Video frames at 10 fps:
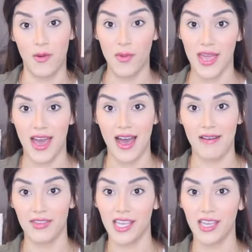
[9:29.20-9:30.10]
We
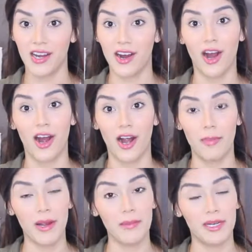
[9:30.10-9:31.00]
have here
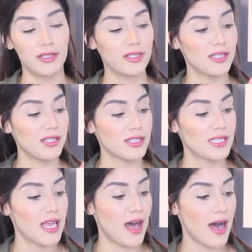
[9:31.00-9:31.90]
our Bare
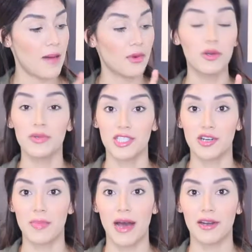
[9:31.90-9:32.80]
Minerals
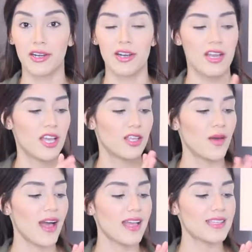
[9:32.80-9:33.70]
Original Powder. You
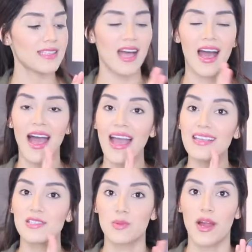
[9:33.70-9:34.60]
guys, I
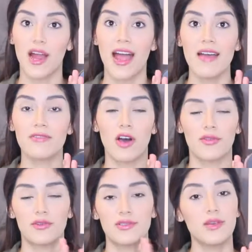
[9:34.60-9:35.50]
swear, I have gone
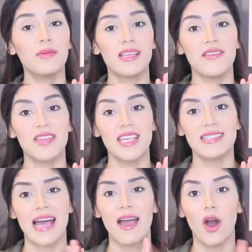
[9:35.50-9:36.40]
through so many of these.
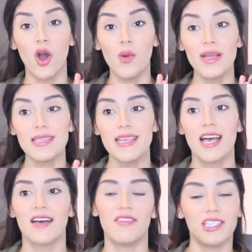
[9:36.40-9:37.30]
I always
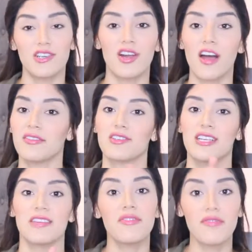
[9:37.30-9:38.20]
venture off and try
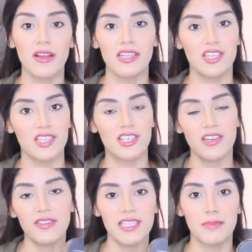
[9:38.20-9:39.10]
different foundation,
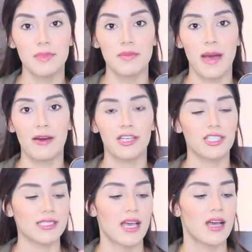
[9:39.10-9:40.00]
different types of
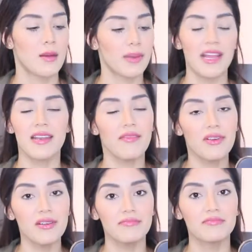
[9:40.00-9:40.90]
powders, but I
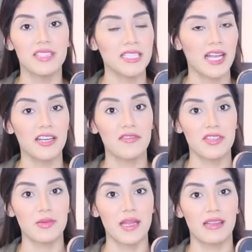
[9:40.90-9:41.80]
never get tired of
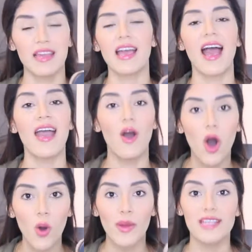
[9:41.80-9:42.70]
this one. Like, I
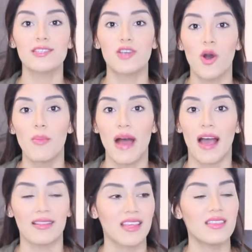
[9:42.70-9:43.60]
always go
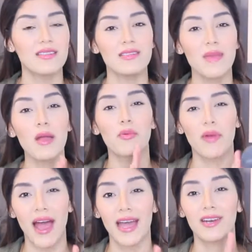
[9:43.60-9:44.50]
back. Like, this is my
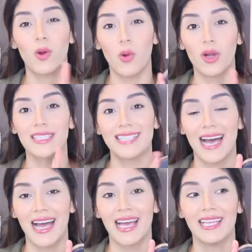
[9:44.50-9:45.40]
ride or
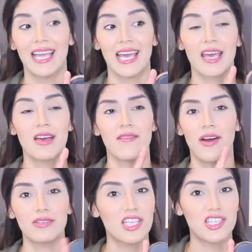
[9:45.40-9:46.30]
die, like,
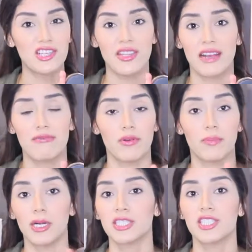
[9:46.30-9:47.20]
foundation that I've
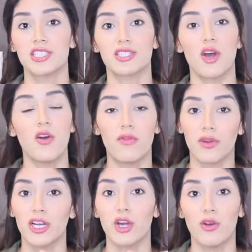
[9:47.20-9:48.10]
repurchased
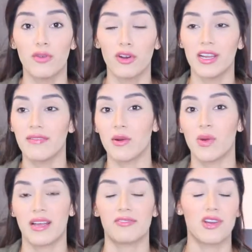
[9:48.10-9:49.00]
over and over, even
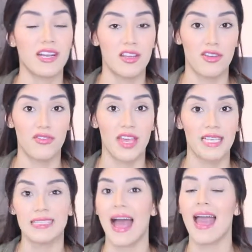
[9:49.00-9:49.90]
when I've tried other
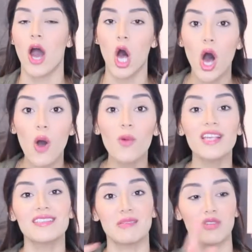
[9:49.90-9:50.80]
things. I
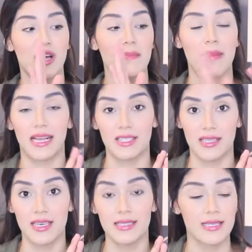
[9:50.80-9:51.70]
always seem to come back to
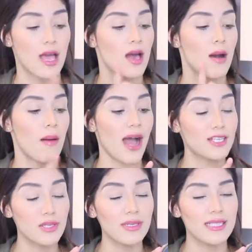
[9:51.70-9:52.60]
this. I
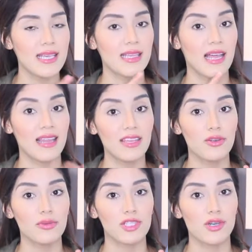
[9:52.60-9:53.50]
do want to say that I like the
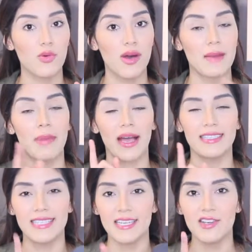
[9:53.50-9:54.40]
original one, but
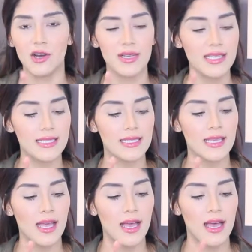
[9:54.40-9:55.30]
I did notice
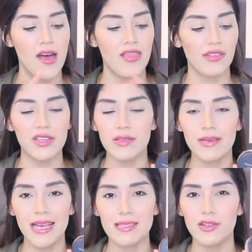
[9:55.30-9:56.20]
that this one
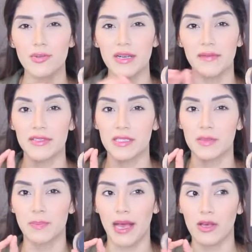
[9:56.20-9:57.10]
has a little bit of a
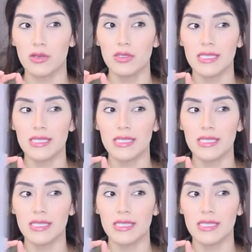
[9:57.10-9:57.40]
speckles.